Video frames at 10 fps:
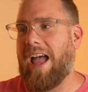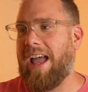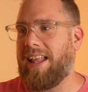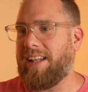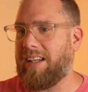
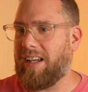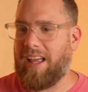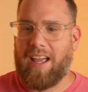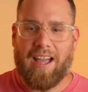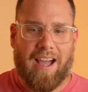And
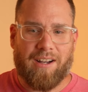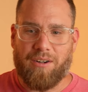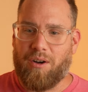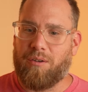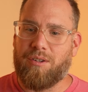I don't
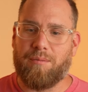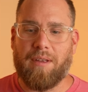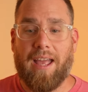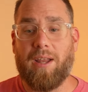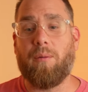know
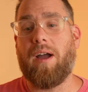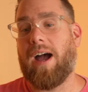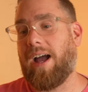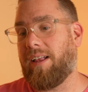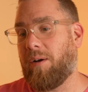anyway,
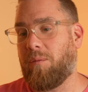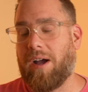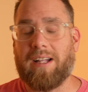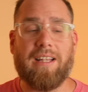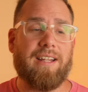I,
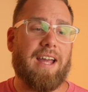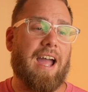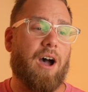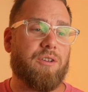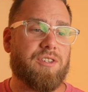I cleaned the
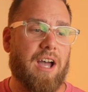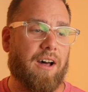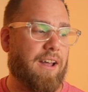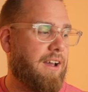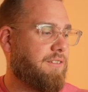house
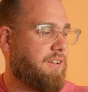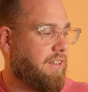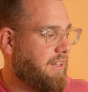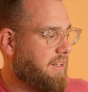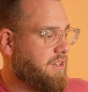out. I
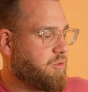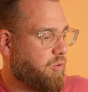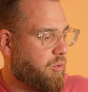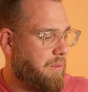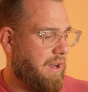cleaned this
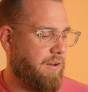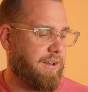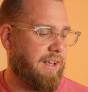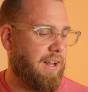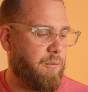room
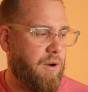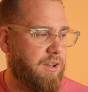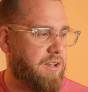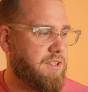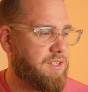out, and I
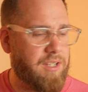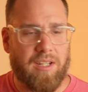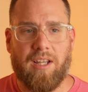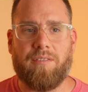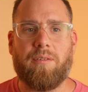wanted to
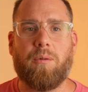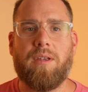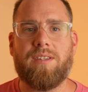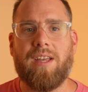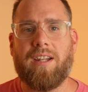see if it
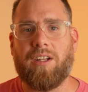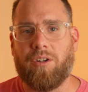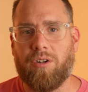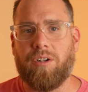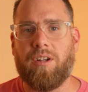was any
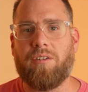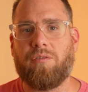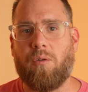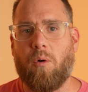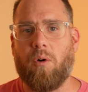good
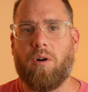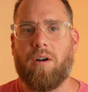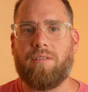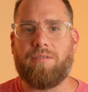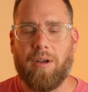
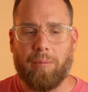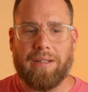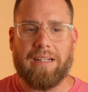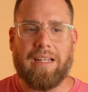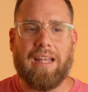for
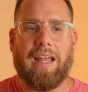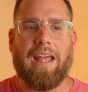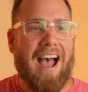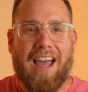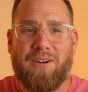filming.
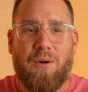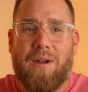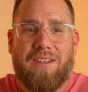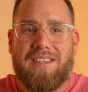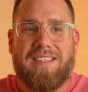I don't know
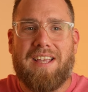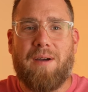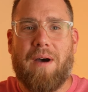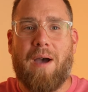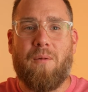what else to say.
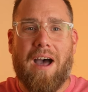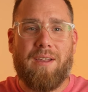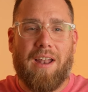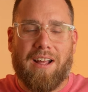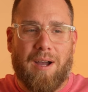But I
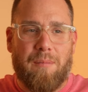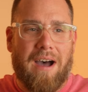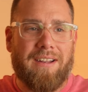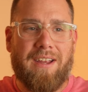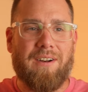wanted to come
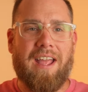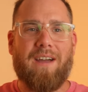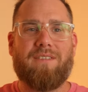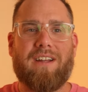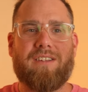on here and
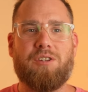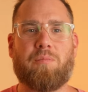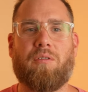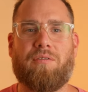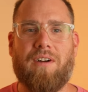have like this
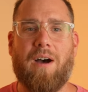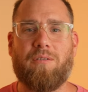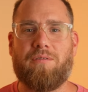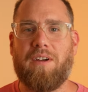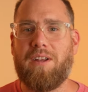
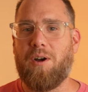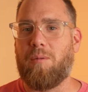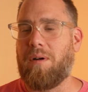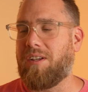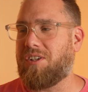profound
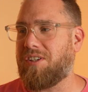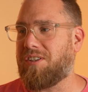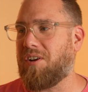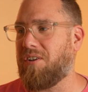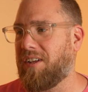video, but it's
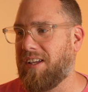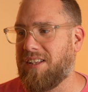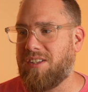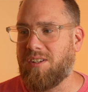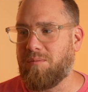just turning
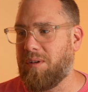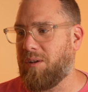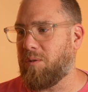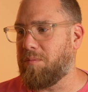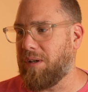into me
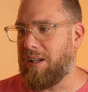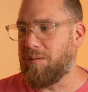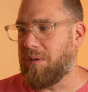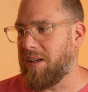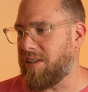
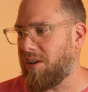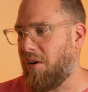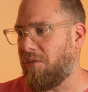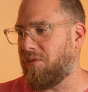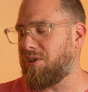repeating
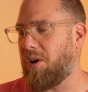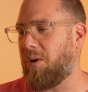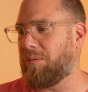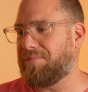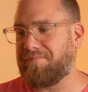myself.
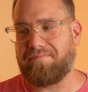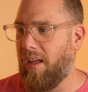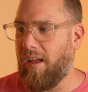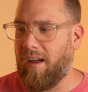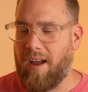So,
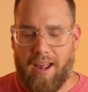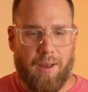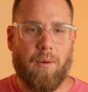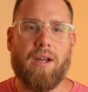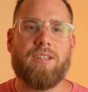
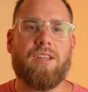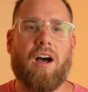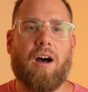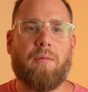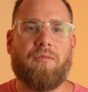anyways,
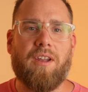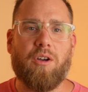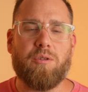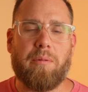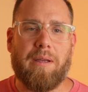uh,
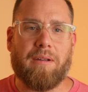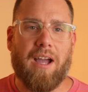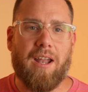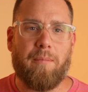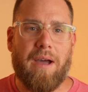videos will be
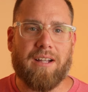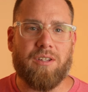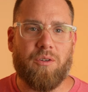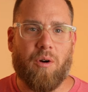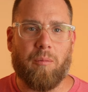kind of back to
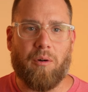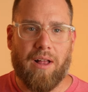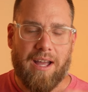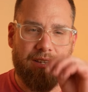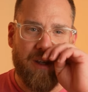normal
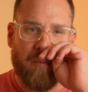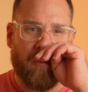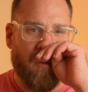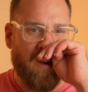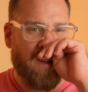at some
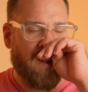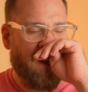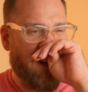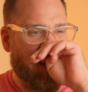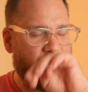point in
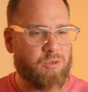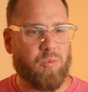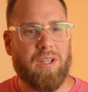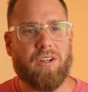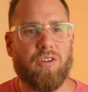the next
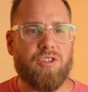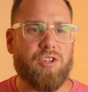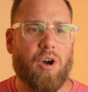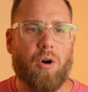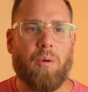week or
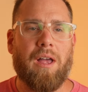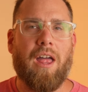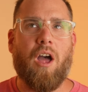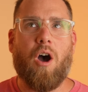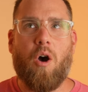so.
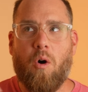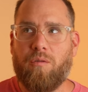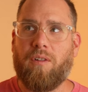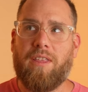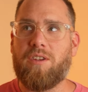
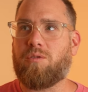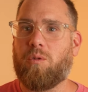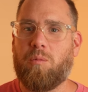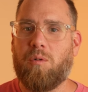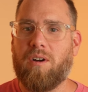Hopefully, this
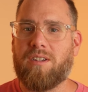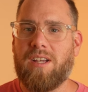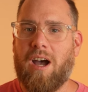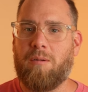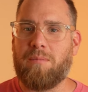room works
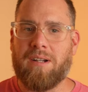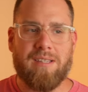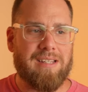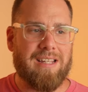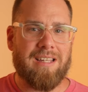out because
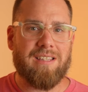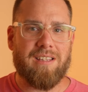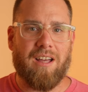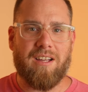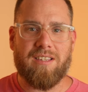it is
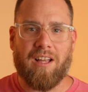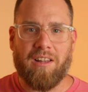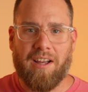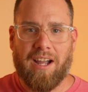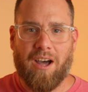nice. I
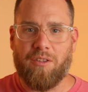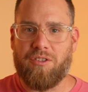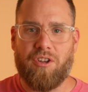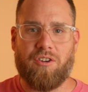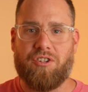like how
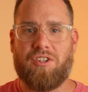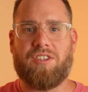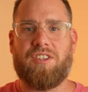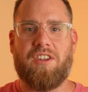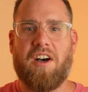there's just
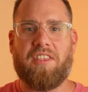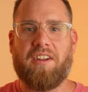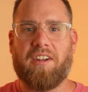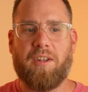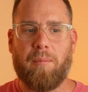
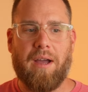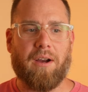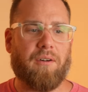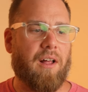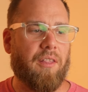nothing in the
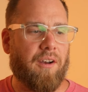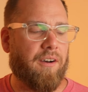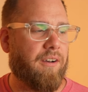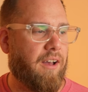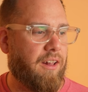background
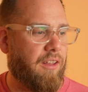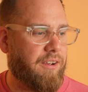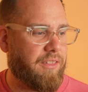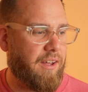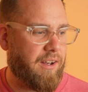there. I
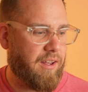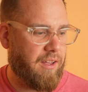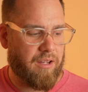like that.